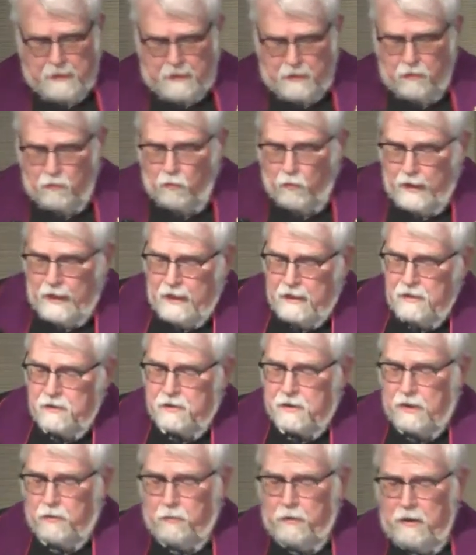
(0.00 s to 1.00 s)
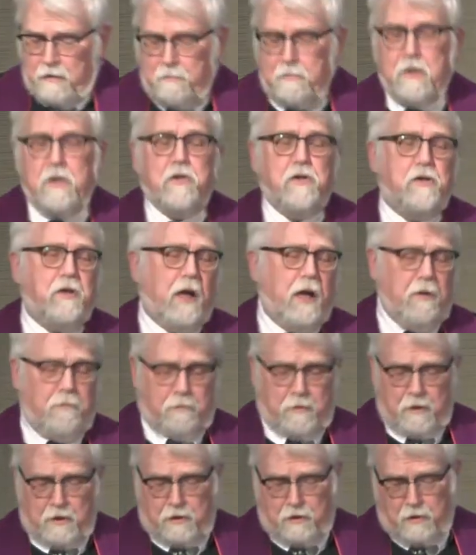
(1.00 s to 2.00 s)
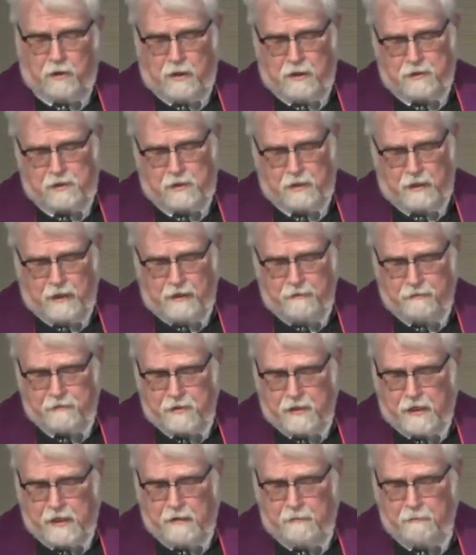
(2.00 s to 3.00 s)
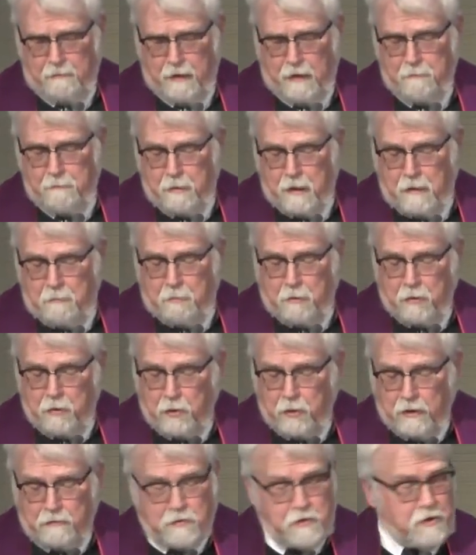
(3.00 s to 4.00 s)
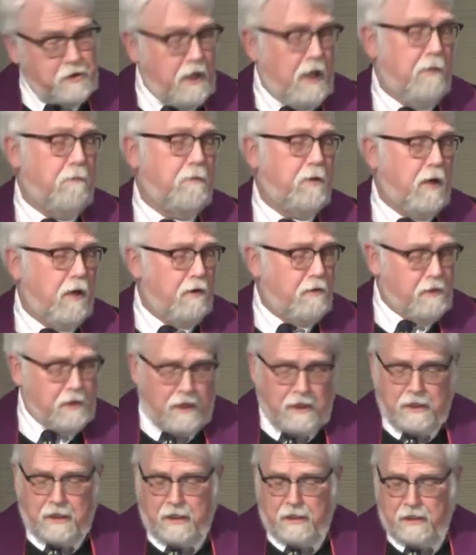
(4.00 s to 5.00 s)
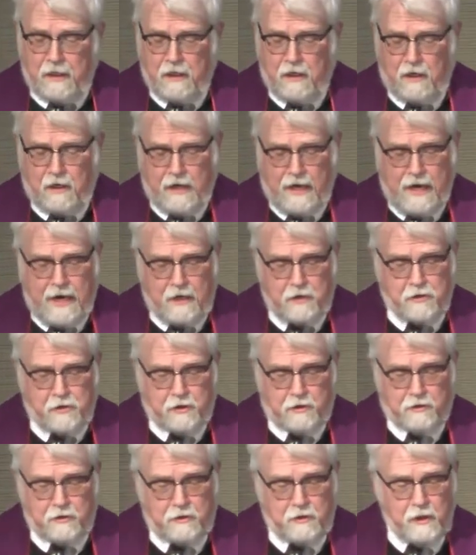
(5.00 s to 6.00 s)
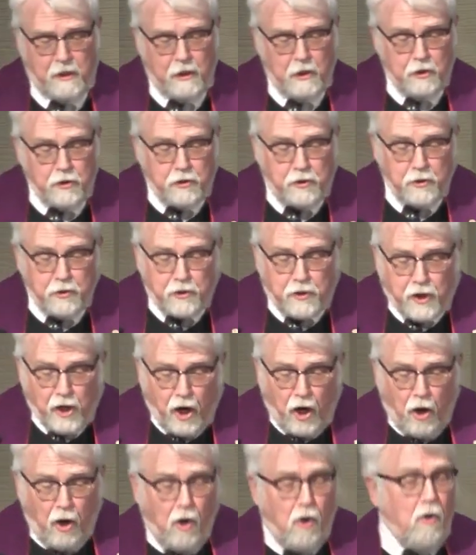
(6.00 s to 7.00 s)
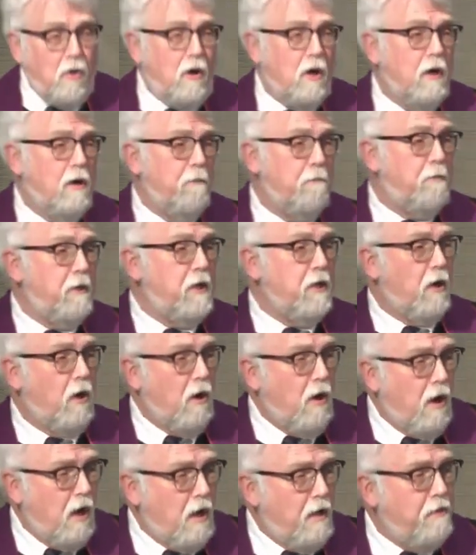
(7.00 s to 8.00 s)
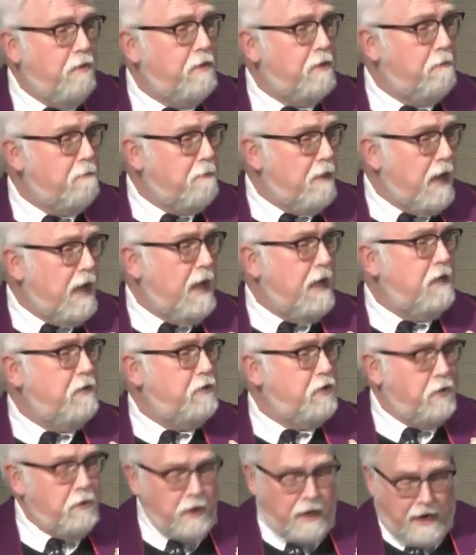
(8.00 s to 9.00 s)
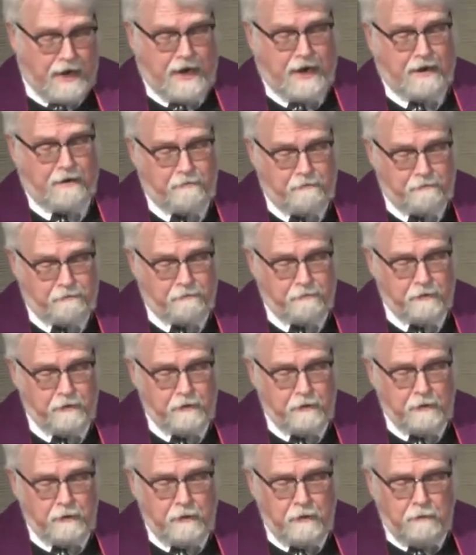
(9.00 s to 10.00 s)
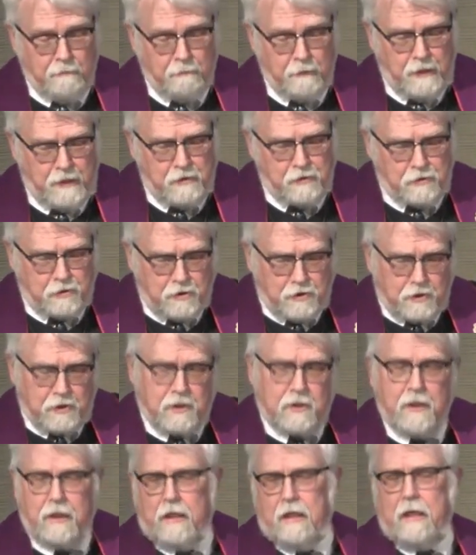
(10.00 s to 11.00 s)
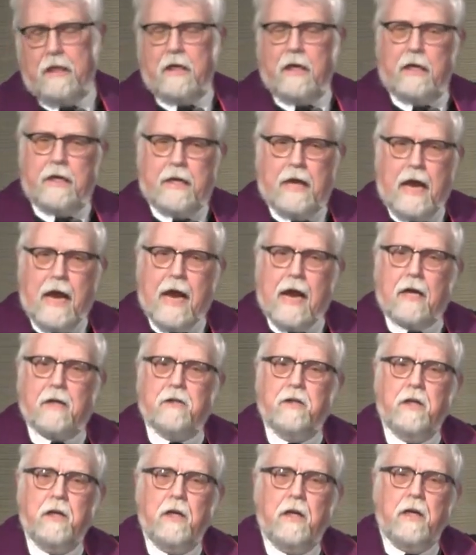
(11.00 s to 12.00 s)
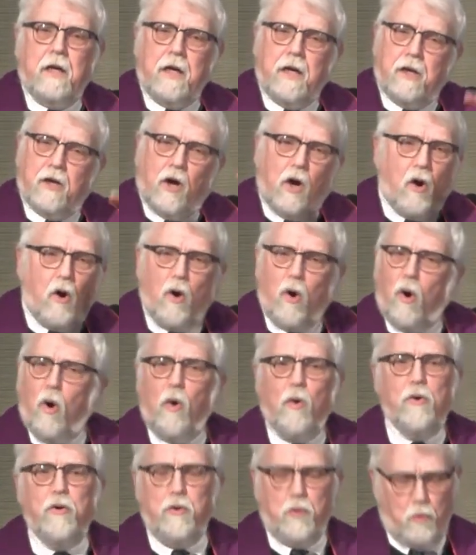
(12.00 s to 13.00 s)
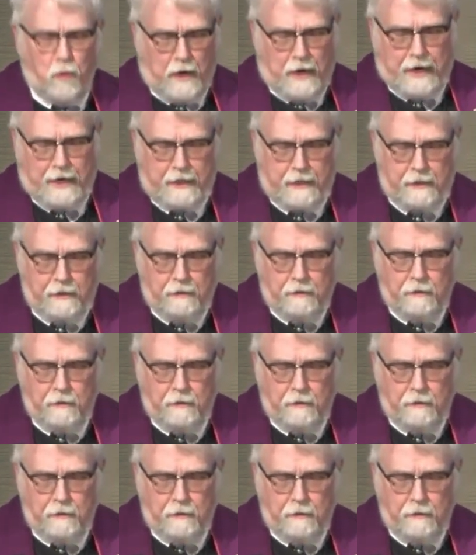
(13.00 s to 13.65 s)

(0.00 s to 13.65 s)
in ways that we have been shaped across a lifetime by people who have shaped our thinking and our actions. To go beyond the mind you have means to see and act in a whole new way.